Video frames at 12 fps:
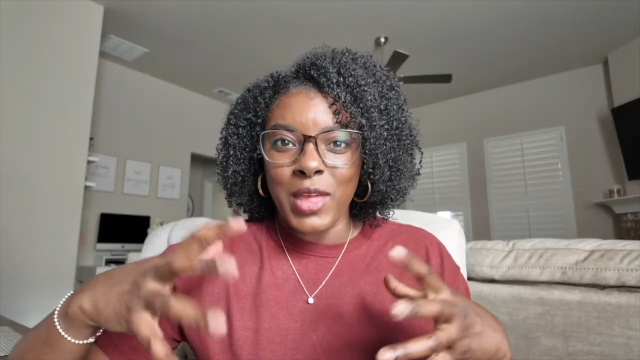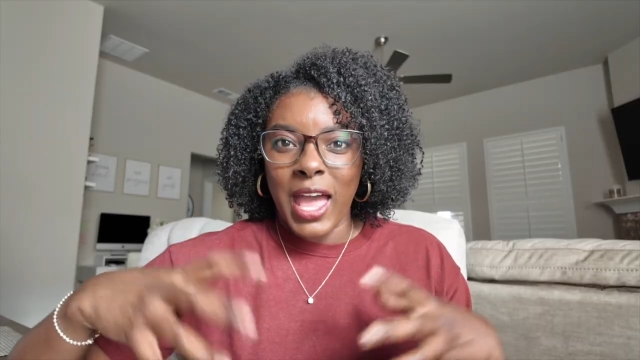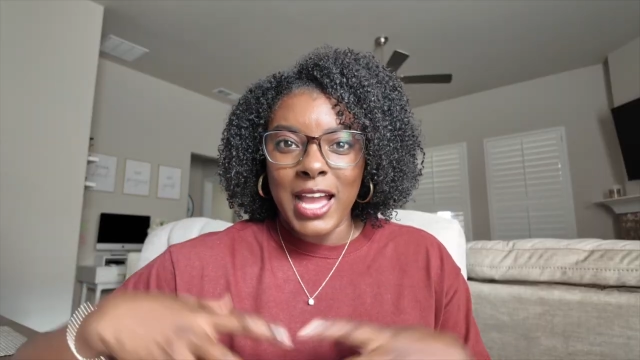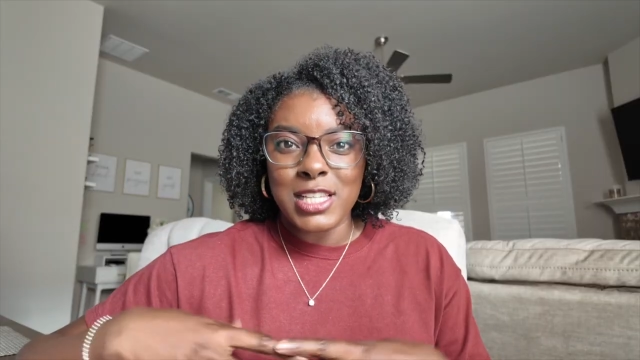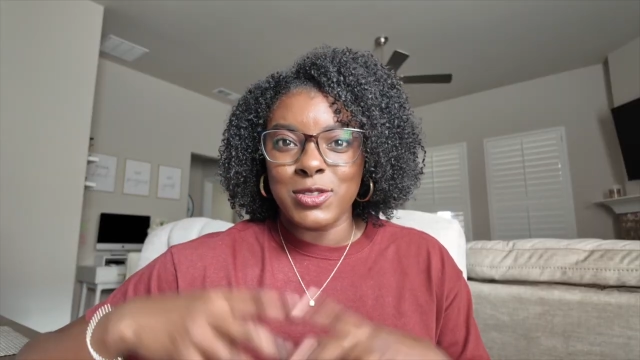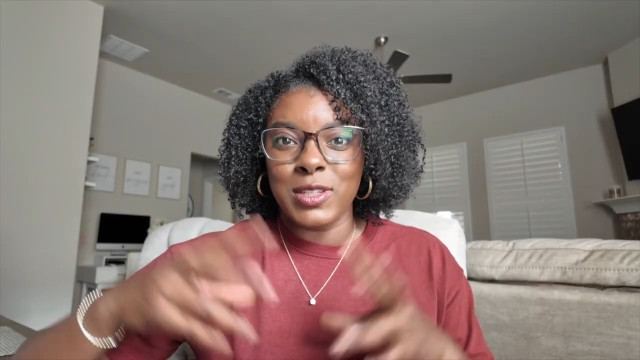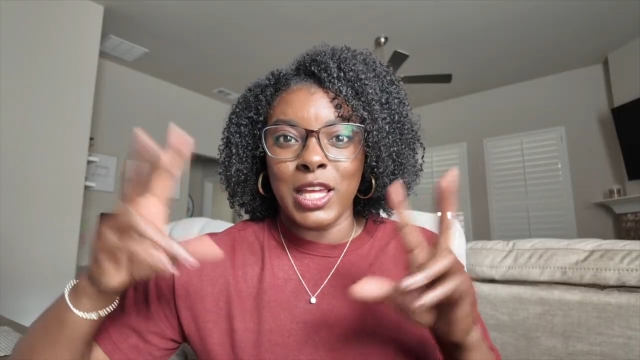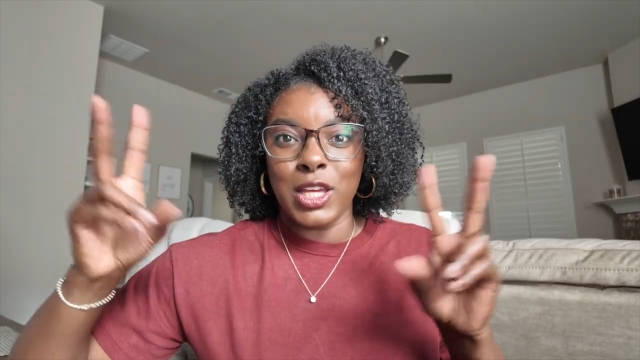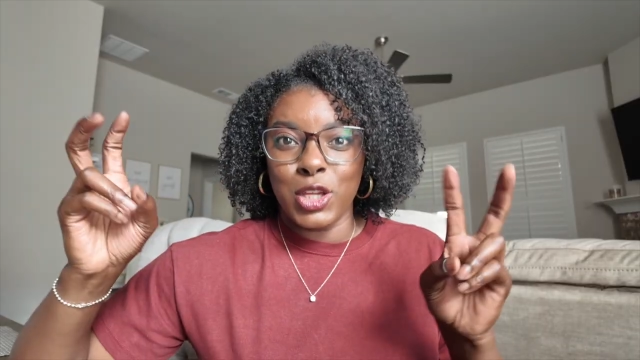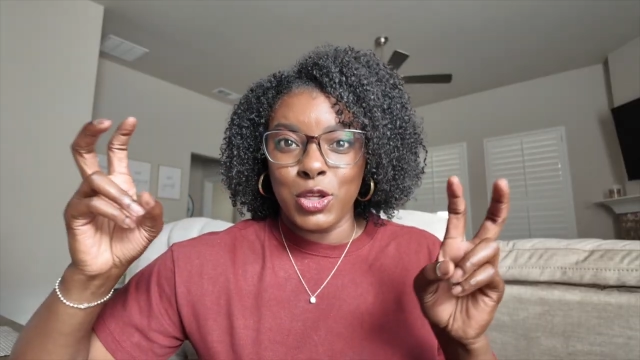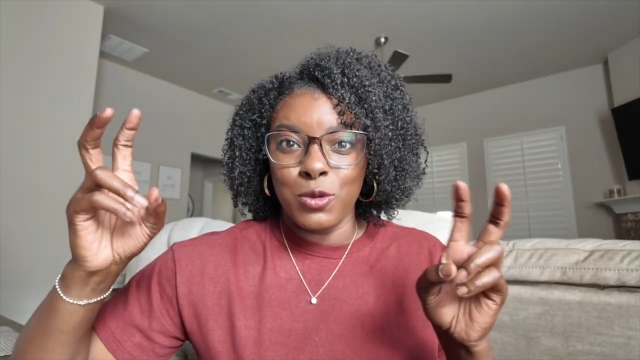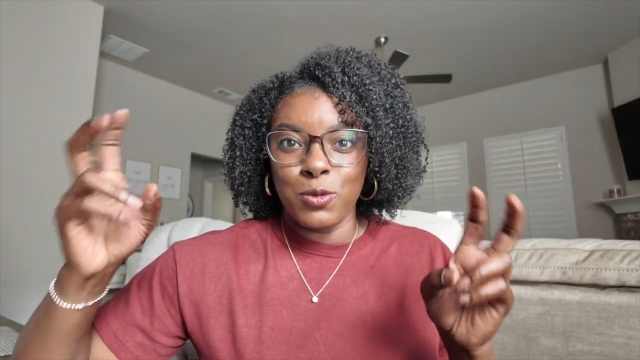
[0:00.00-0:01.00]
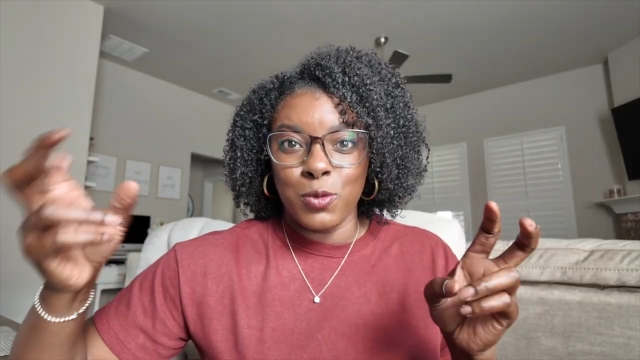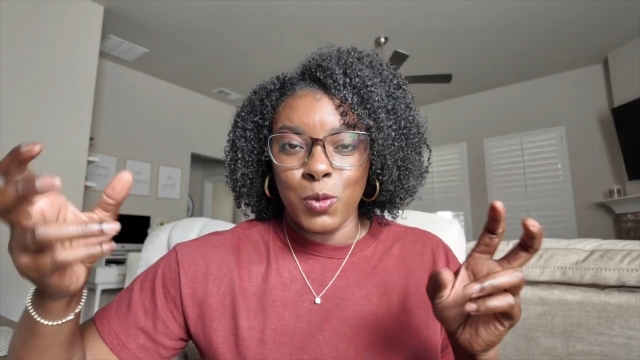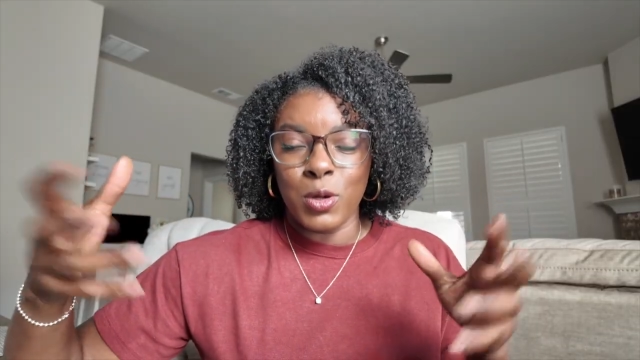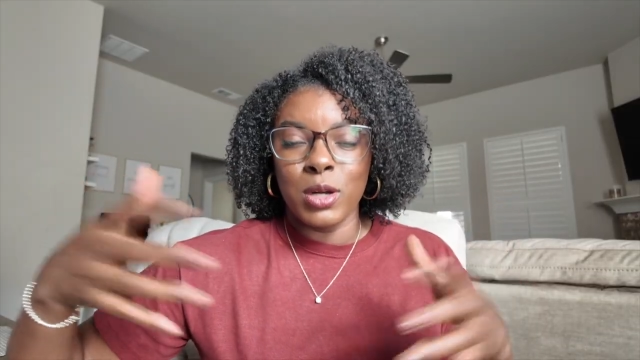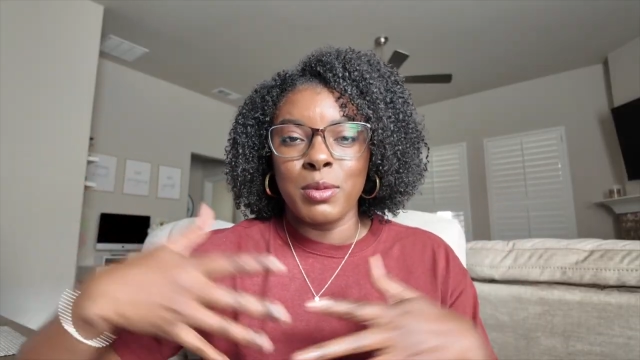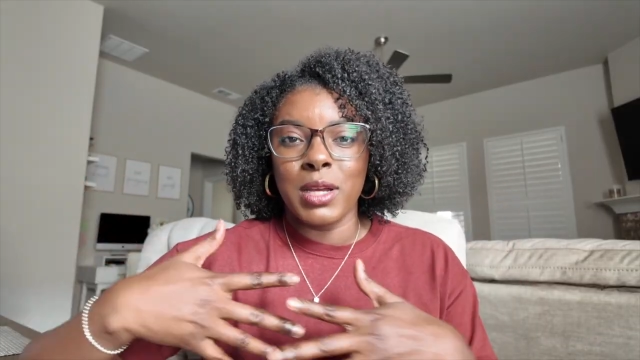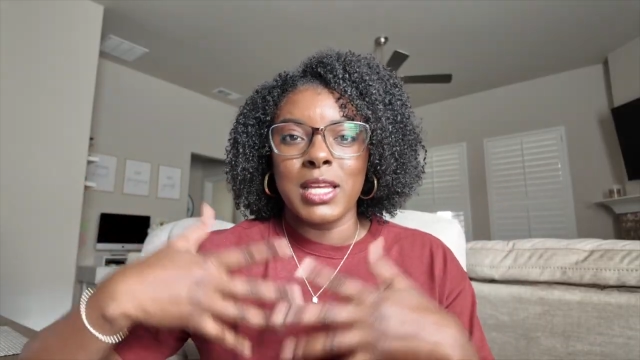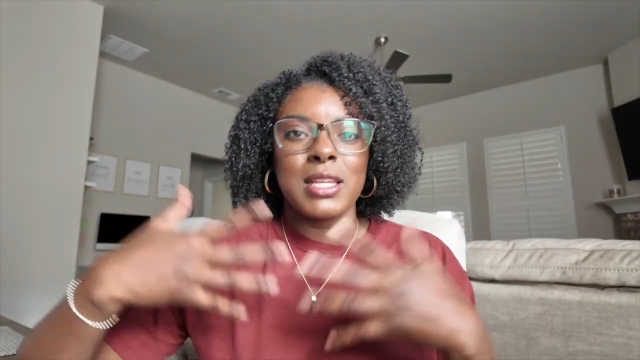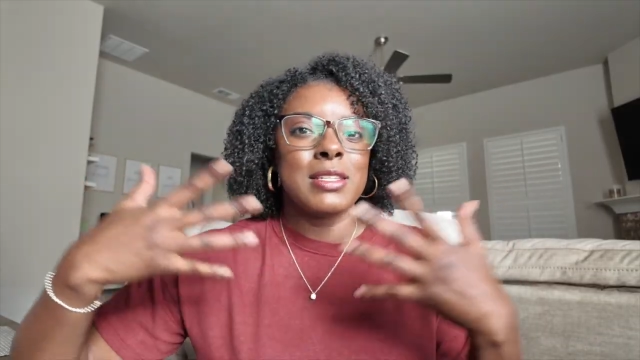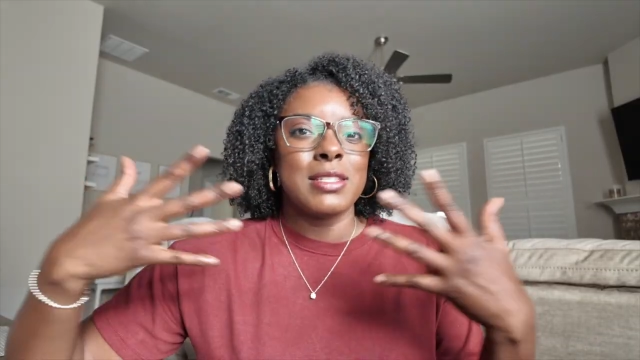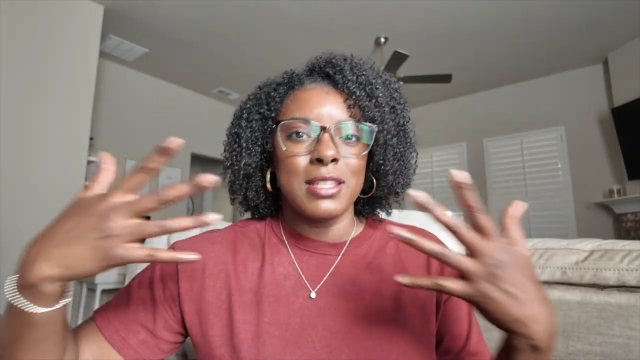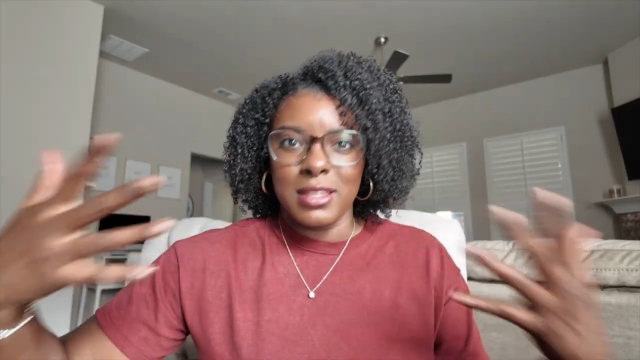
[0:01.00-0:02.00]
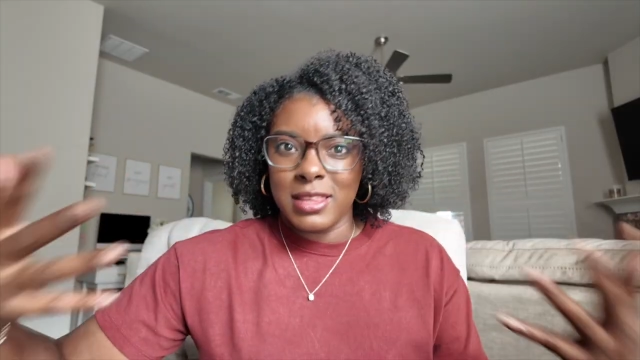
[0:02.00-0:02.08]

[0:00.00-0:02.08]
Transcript: hacks for like Q4 because